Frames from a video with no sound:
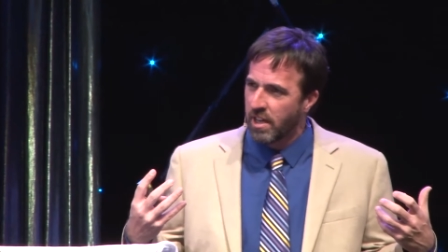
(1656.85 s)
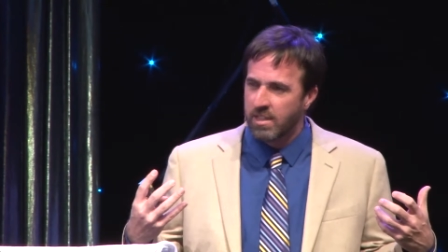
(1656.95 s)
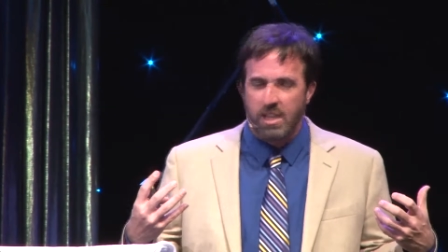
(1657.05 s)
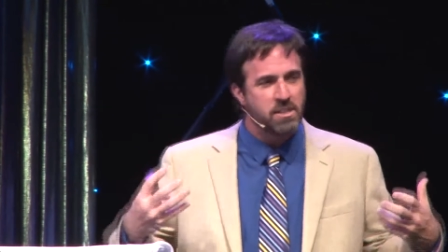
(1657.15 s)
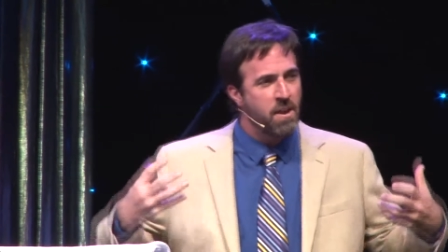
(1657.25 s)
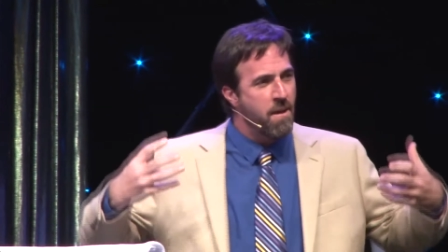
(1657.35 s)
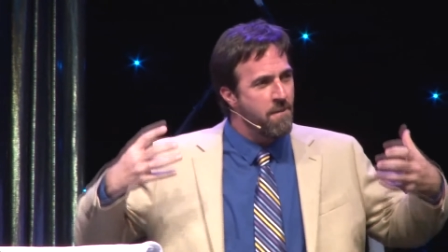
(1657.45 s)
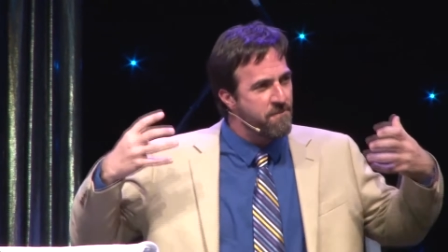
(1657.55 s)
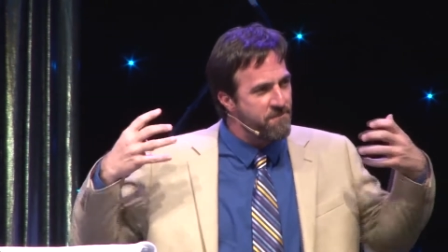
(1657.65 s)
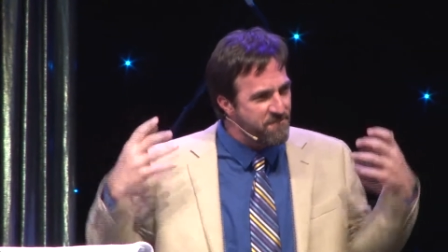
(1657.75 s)
This
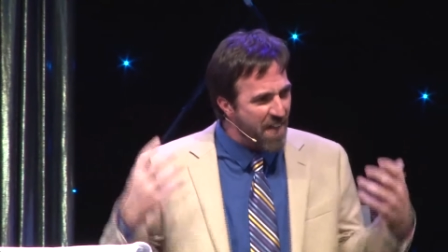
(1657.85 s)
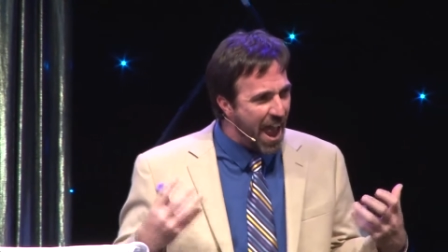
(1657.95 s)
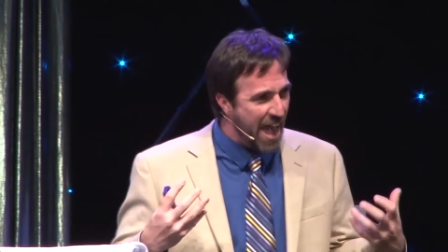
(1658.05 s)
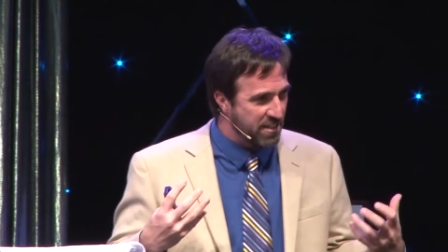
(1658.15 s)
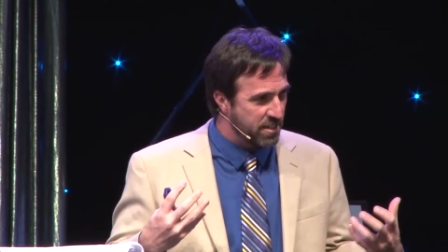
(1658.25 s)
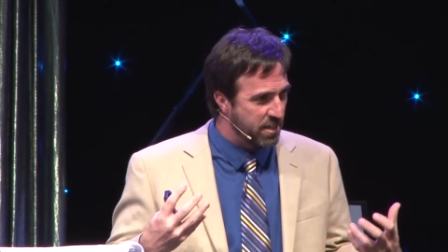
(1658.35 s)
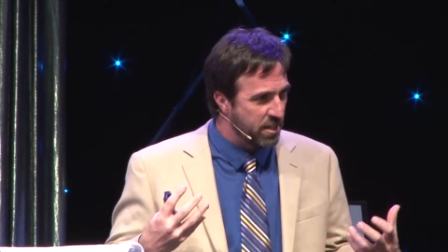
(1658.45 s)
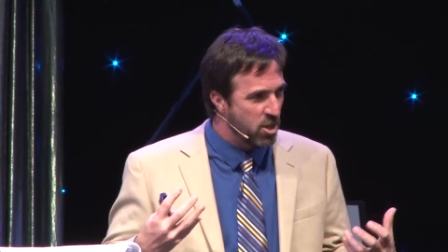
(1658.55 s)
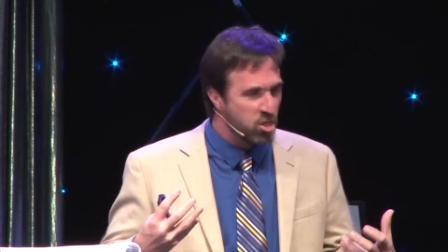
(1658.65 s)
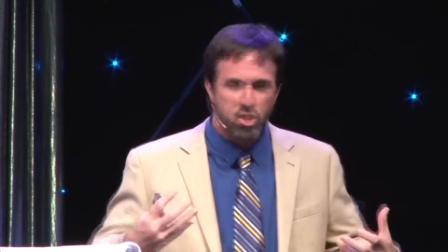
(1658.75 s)
fat,
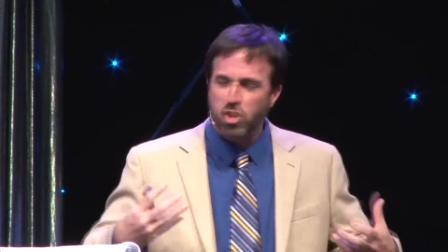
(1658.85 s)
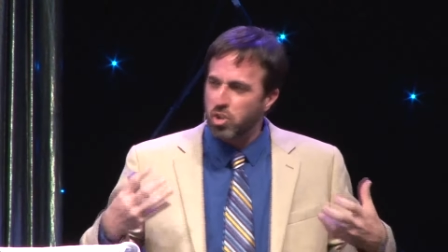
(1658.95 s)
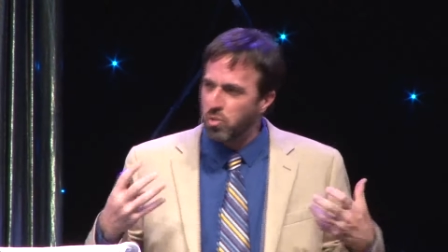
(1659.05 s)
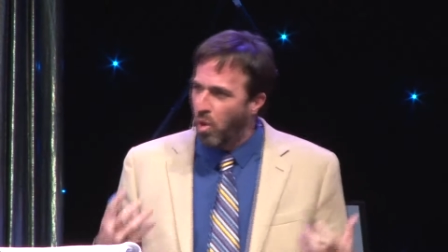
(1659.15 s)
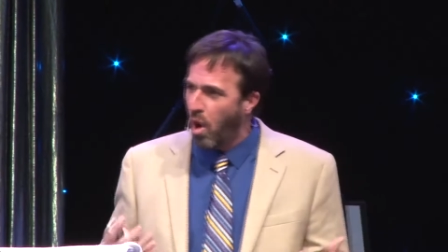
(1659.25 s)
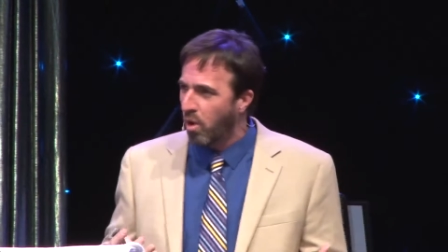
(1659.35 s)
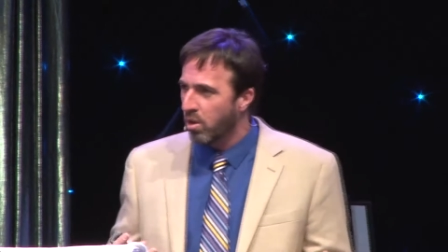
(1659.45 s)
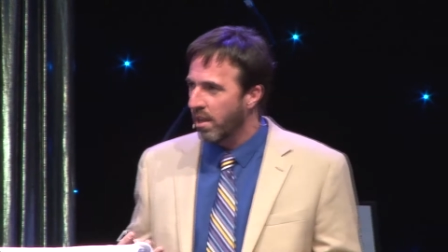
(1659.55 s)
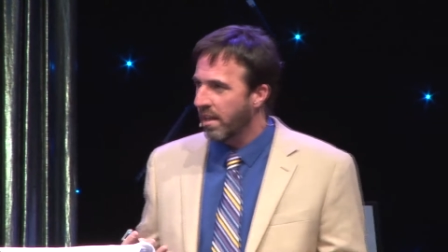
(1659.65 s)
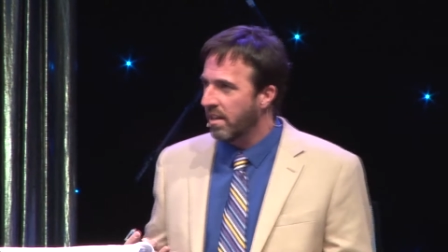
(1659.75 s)

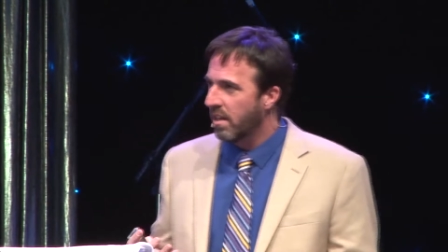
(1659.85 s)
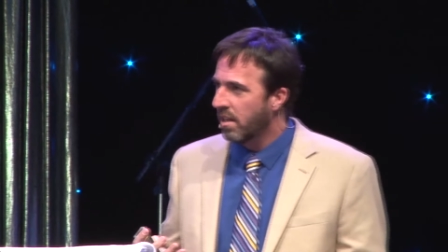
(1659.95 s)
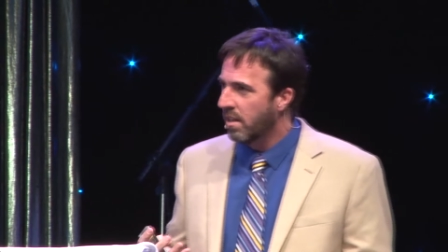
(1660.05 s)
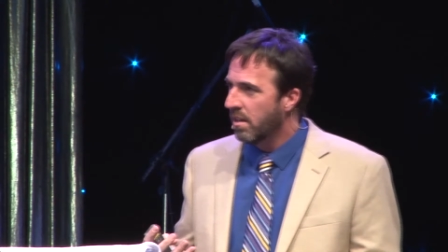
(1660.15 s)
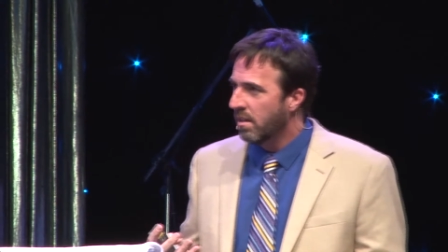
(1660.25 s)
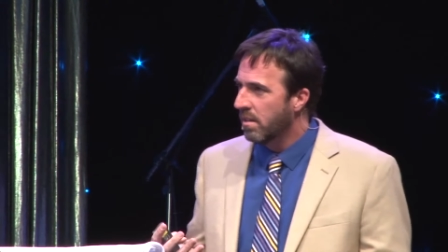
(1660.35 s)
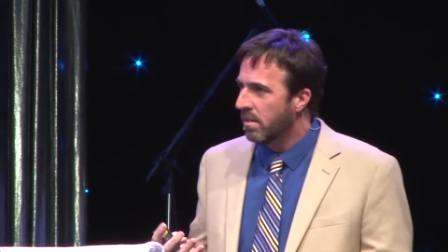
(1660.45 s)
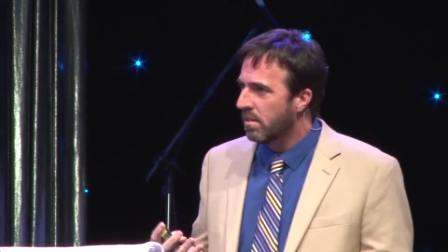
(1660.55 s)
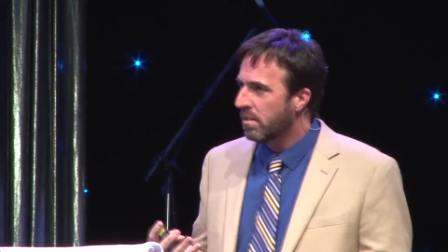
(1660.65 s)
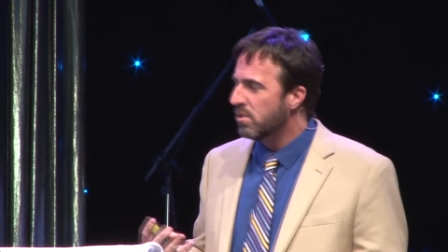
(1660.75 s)
swollen,
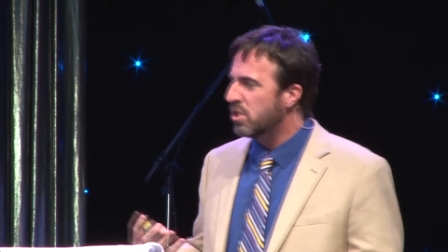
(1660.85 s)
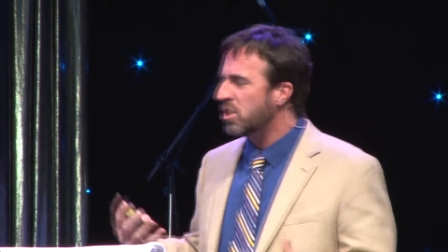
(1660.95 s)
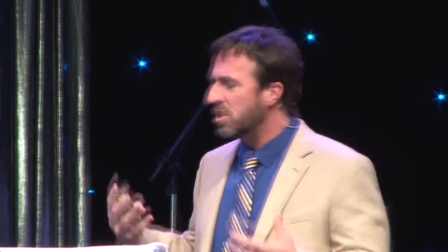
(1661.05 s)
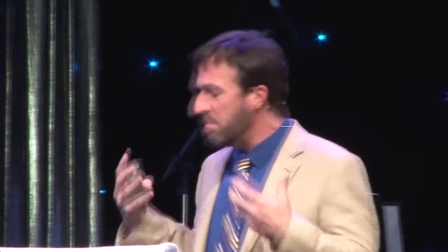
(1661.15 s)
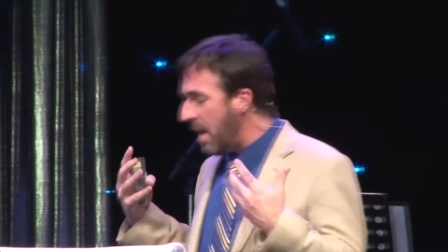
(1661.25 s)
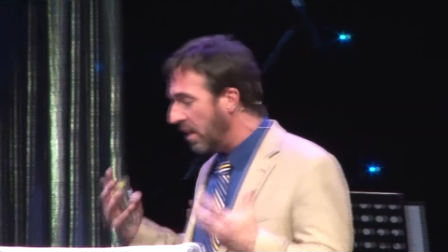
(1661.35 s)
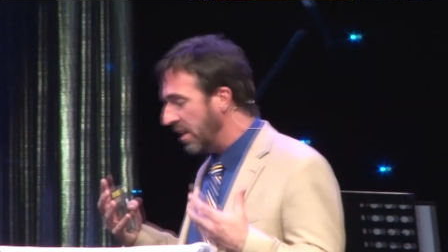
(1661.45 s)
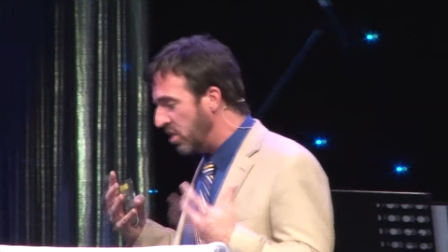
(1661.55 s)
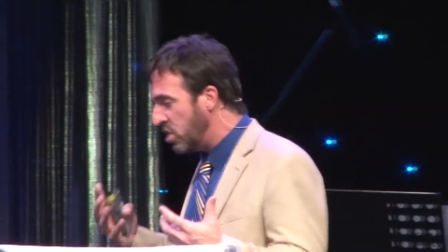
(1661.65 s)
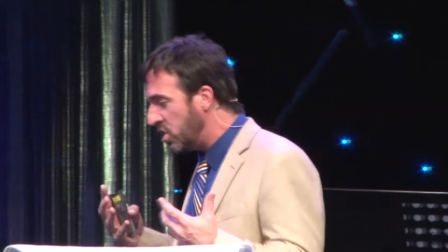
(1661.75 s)

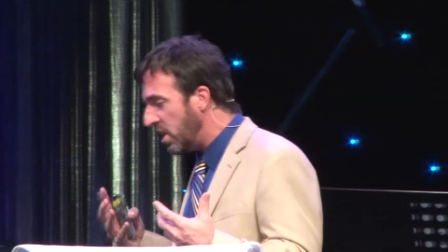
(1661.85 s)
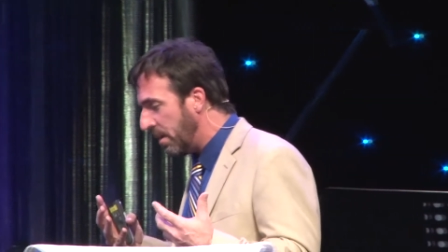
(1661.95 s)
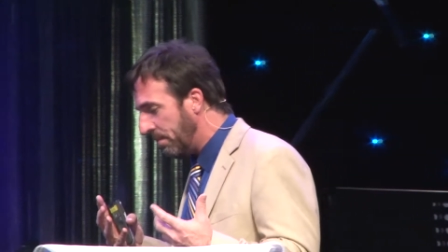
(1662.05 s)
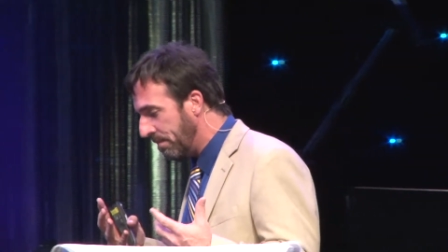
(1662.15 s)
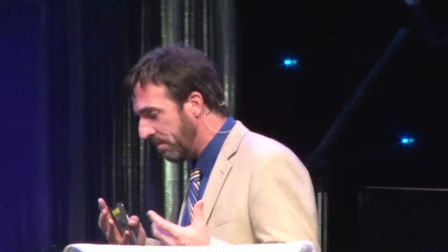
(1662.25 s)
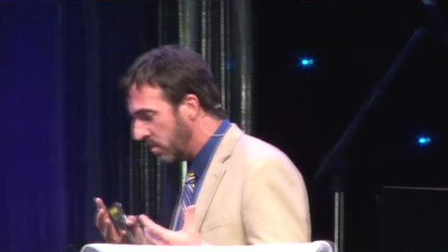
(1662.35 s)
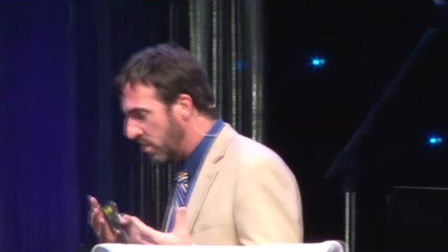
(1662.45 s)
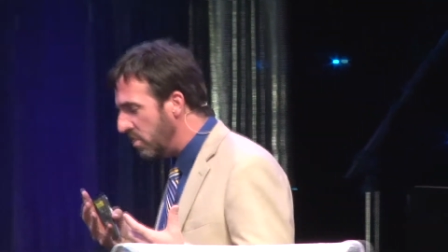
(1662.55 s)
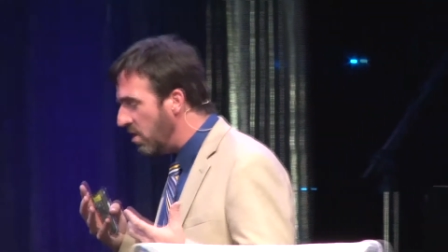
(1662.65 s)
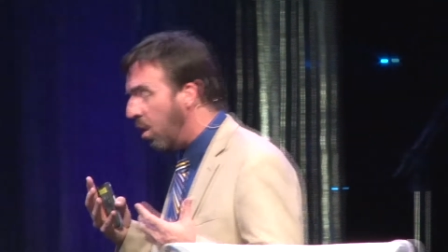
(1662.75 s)
smelly sheep.
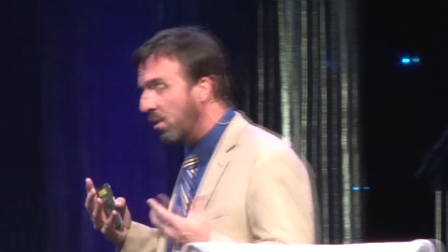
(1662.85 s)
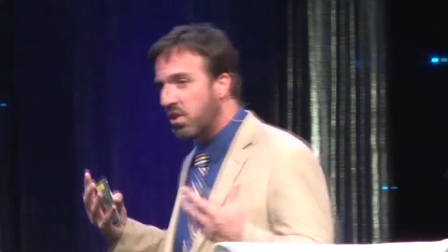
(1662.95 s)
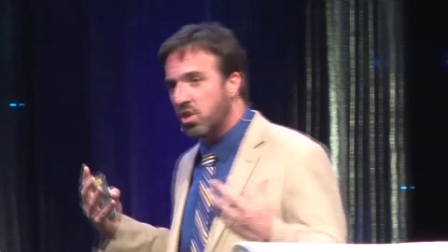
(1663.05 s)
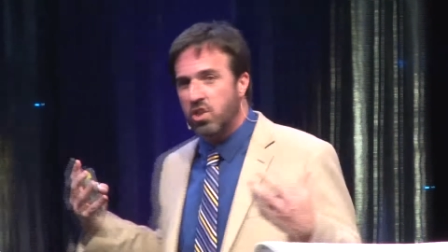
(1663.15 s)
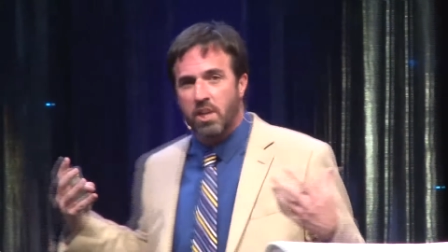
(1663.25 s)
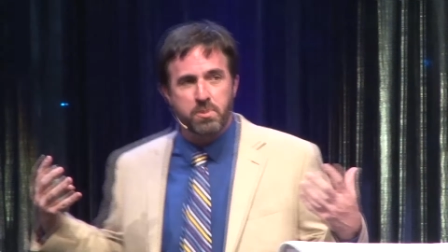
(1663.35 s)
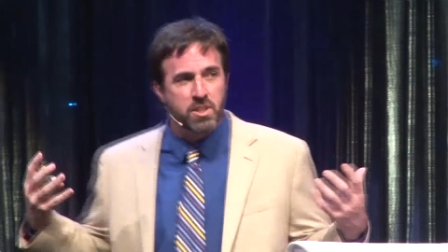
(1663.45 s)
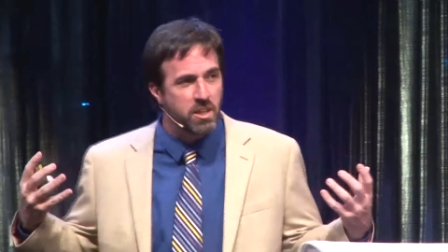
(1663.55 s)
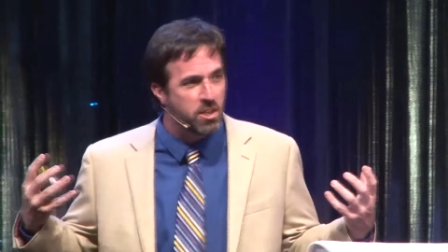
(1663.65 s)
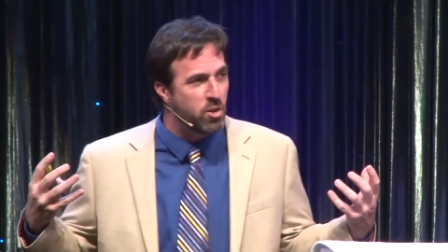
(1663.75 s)
You know what the sheep's
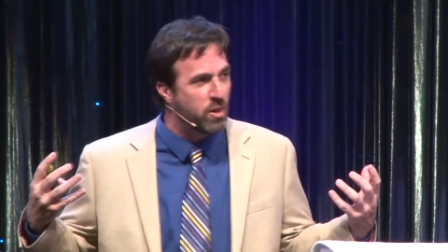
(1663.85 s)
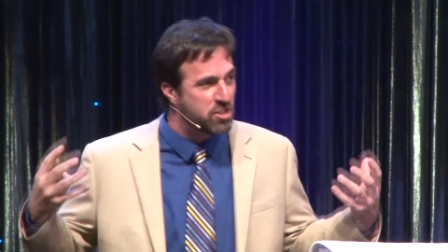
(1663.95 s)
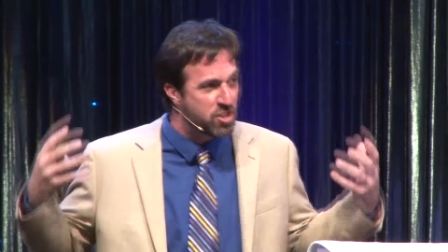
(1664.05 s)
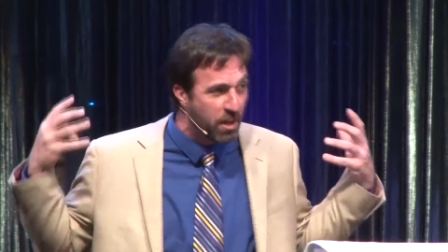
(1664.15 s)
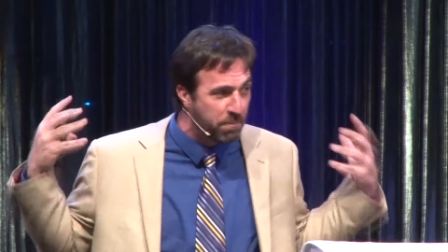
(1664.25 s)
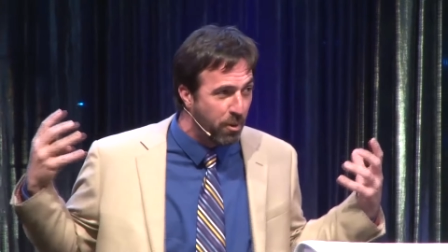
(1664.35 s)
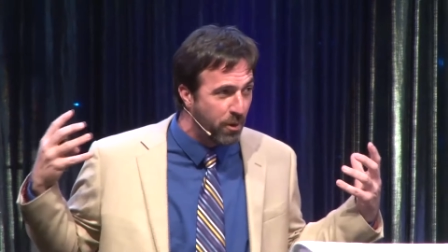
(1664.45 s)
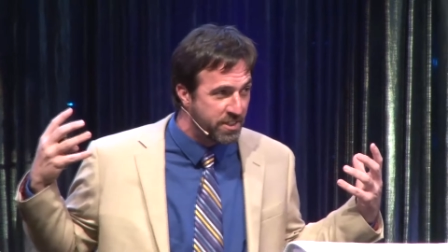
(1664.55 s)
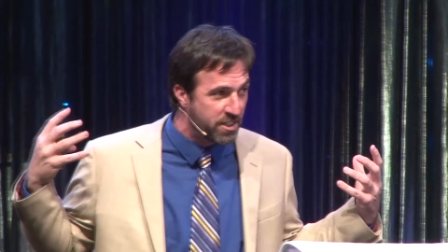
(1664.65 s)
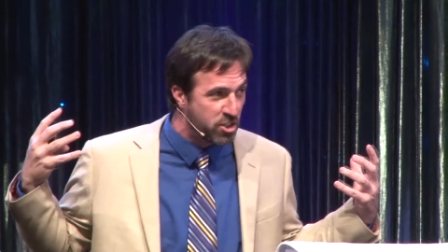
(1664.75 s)
going to do at some
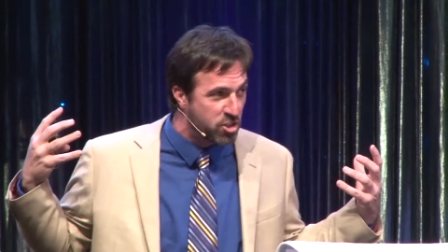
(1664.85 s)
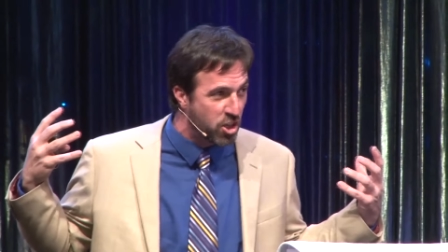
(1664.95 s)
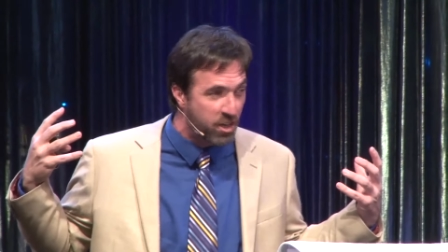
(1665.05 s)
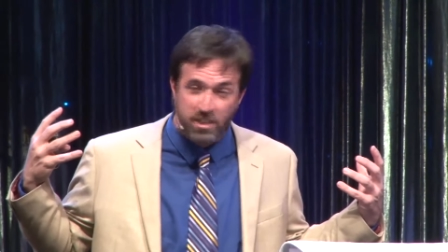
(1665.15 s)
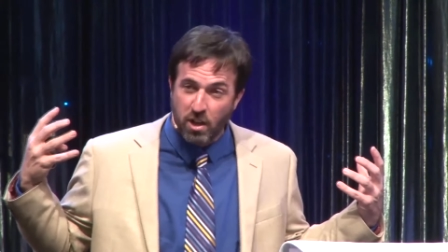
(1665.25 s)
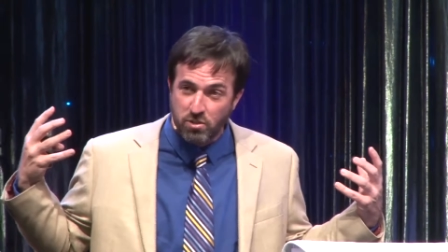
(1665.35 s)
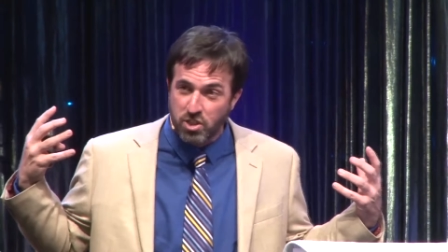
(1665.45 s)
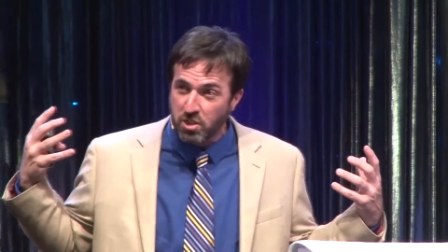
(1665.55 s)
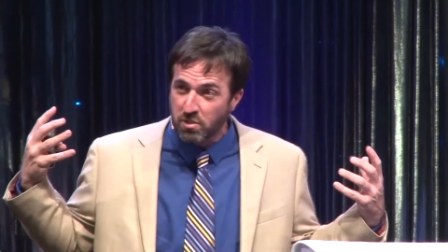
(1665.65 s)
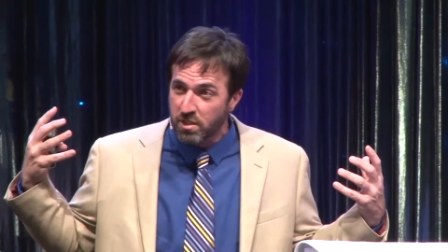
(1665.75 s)
point in the journey, don't
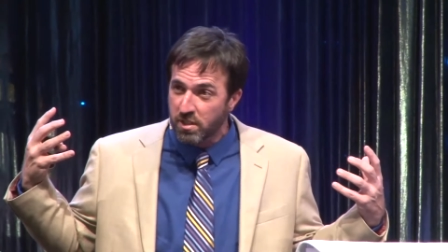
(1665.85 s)
you?